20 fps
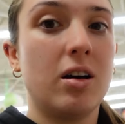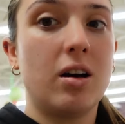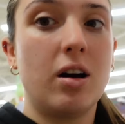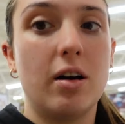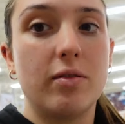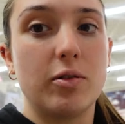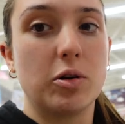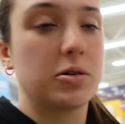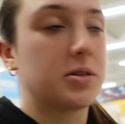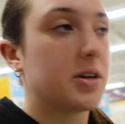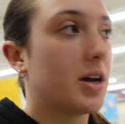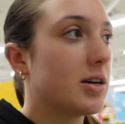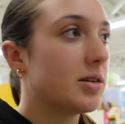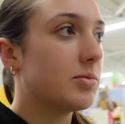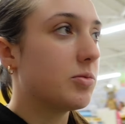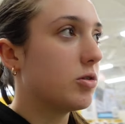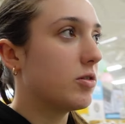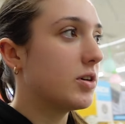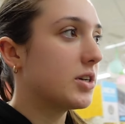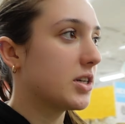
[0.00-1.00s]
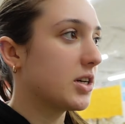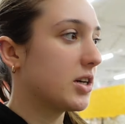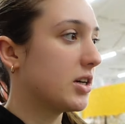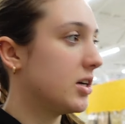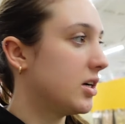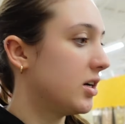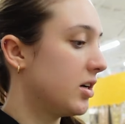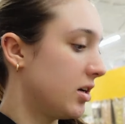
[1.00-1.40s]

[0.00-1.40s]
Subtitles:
I've lost Adam already.